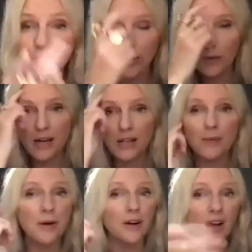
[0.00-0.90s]
you about in my
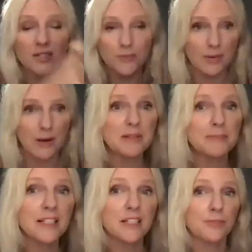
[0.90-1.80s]
podcast. It was about
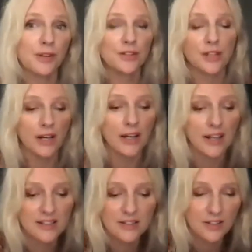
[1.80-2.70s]
perspective because
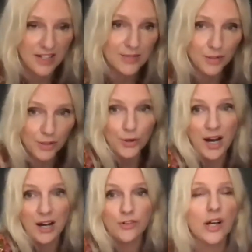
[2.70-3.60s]
that's what you
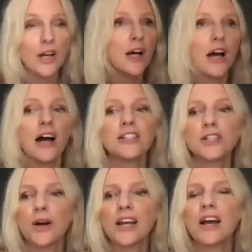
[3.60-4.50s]
have. And so,
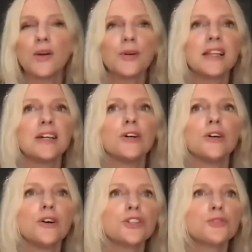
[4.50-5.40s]
I really
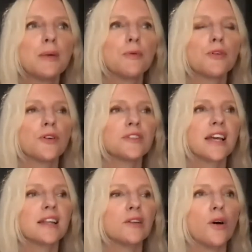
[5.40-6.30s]
urge people not to
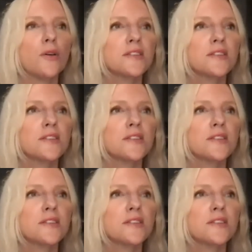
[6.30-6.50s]
get lost